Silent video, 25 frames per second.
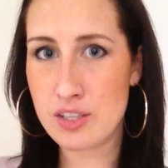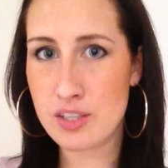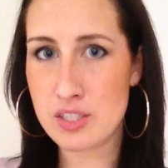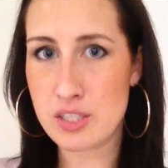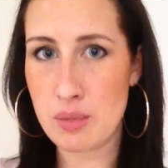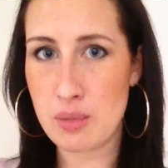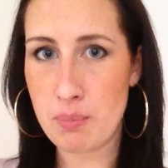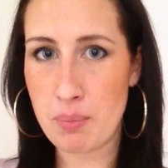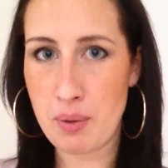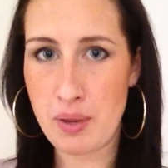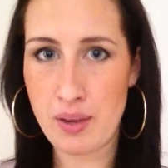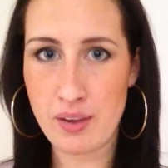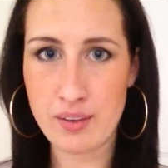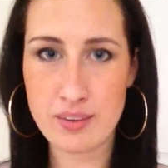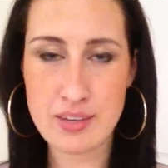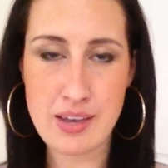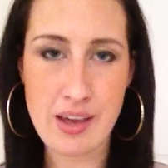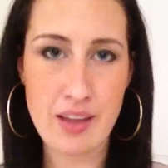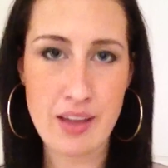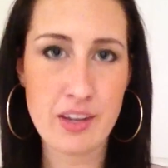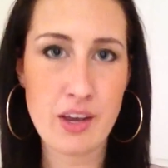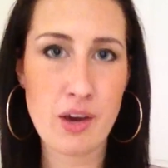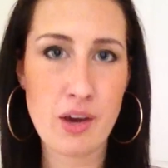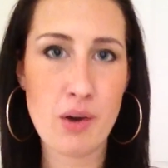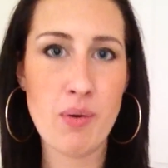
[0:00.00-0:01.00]
to the pale
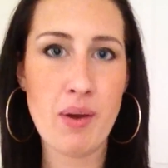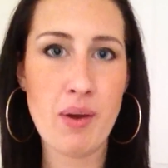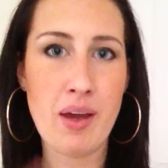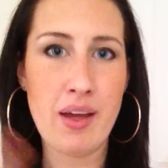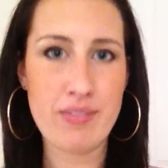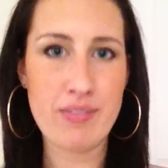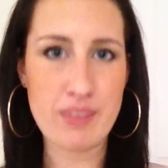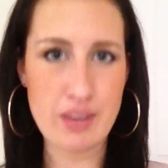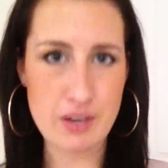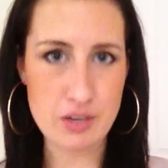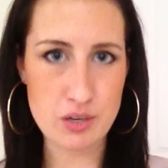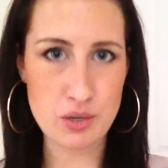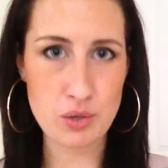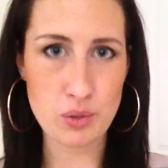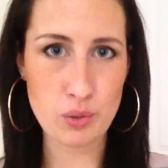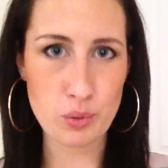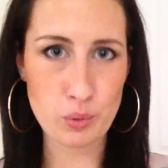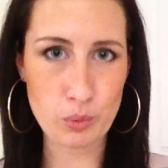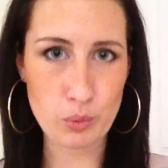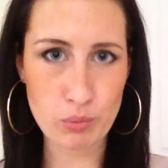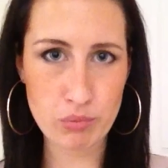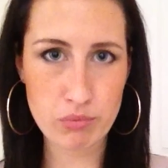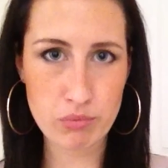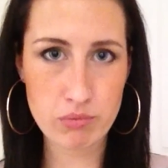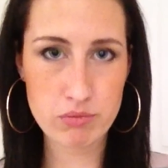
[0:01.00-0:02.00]
yellow and then
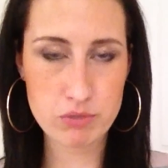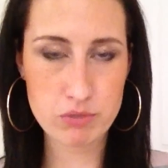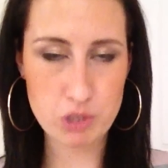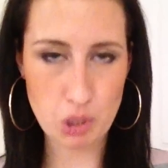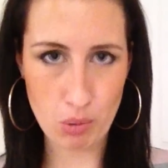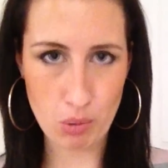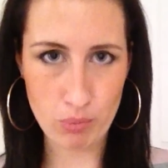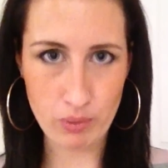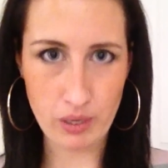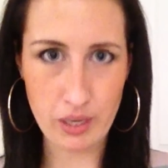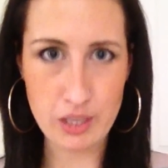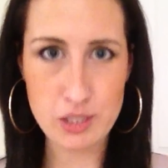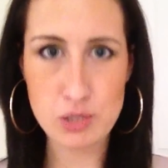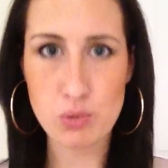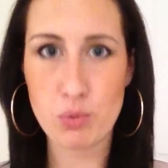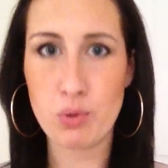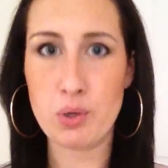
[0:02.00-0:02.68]
you tone it,